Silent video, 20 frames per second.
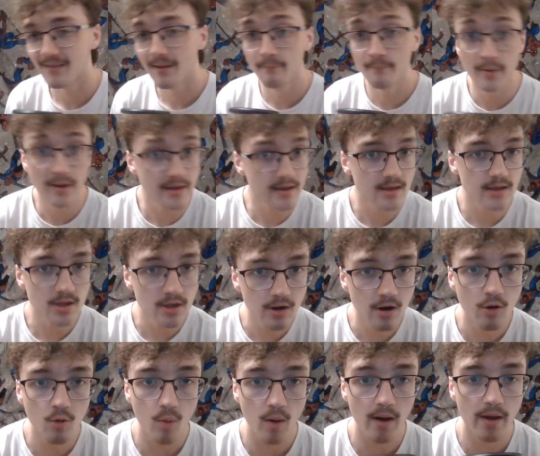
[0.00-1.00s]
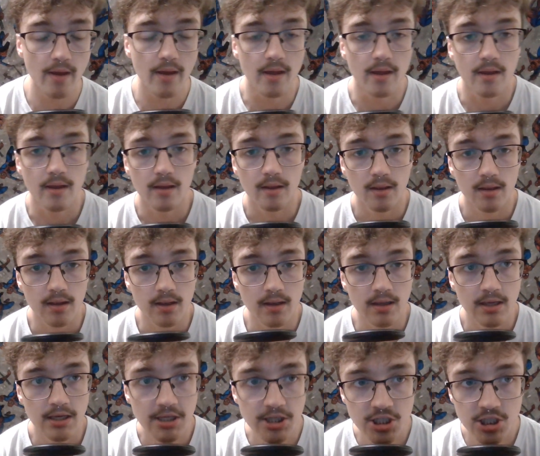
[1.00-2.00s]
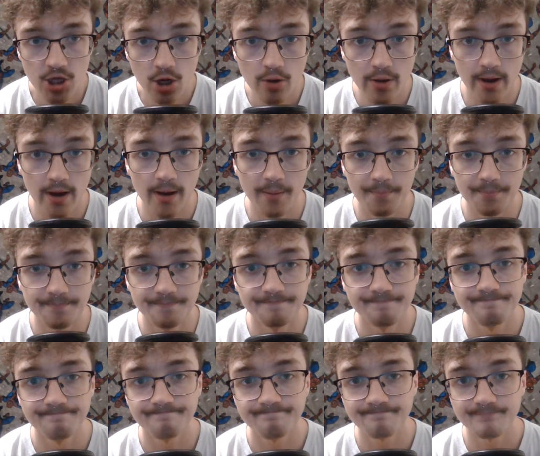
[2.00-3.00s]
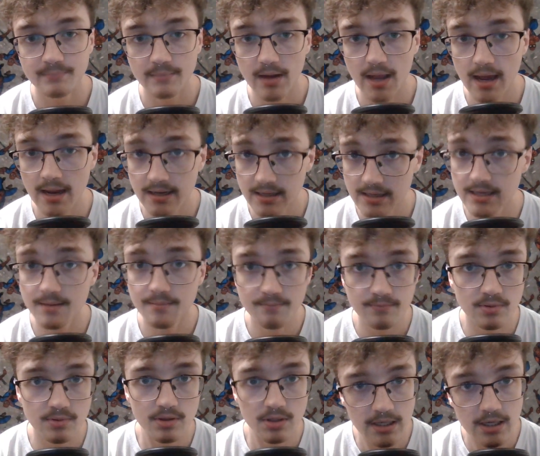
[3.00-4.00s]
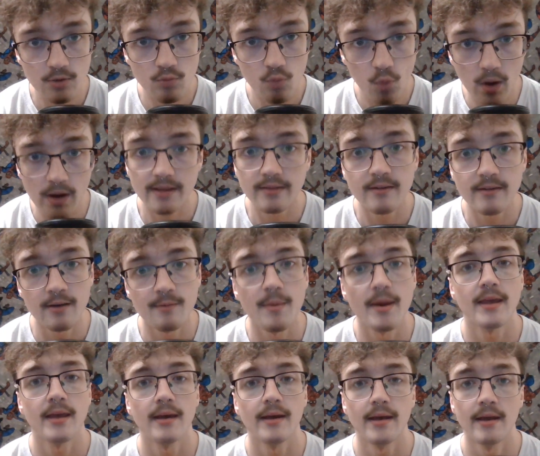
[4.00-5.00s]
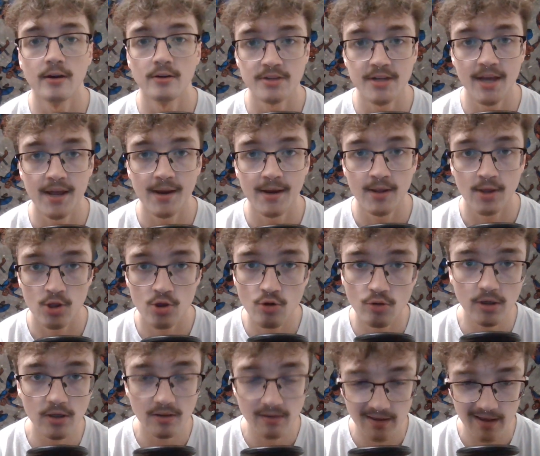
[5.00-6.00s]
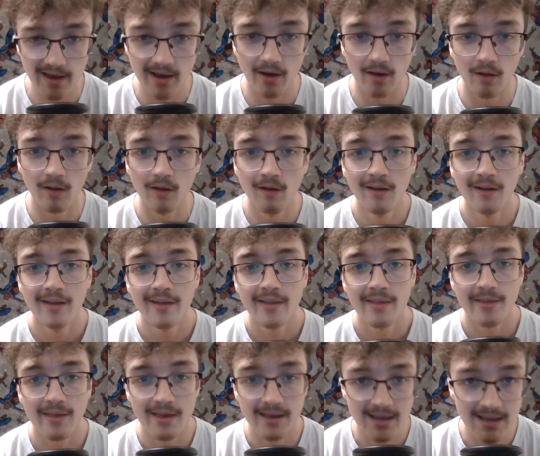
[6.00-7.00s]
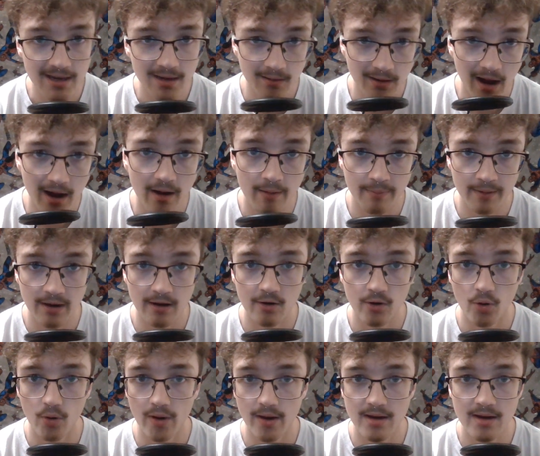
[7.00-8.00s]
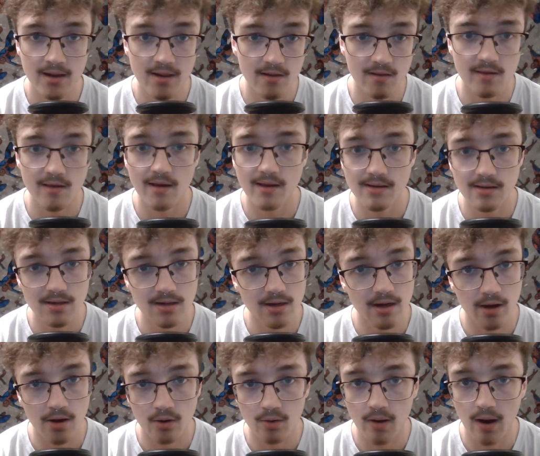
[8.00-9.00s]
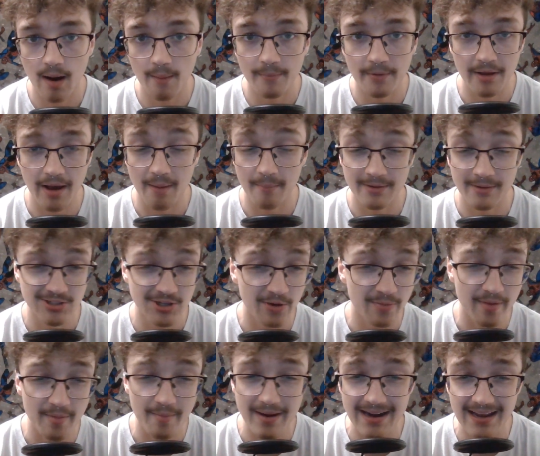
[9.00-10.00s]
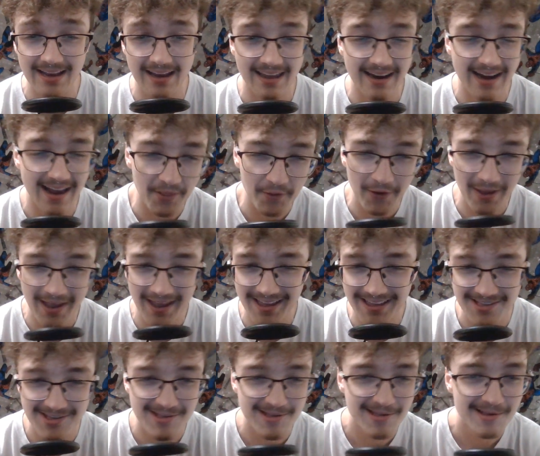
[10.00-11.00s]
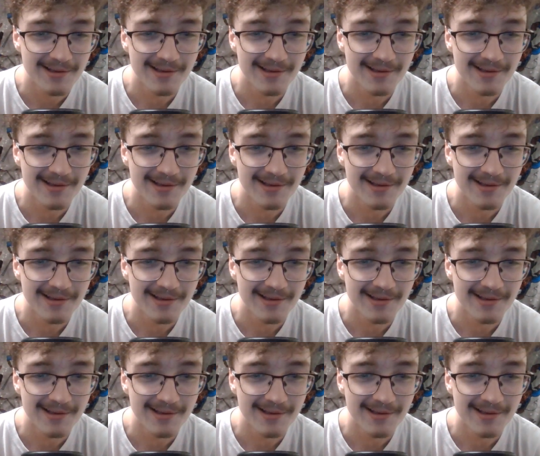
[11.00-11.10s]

But you know what? He showed up and he wanted to make it entertaining. You could tell that he had kind of been annoyed, and he said, I'm gonna show him the meaning of Canelo hands.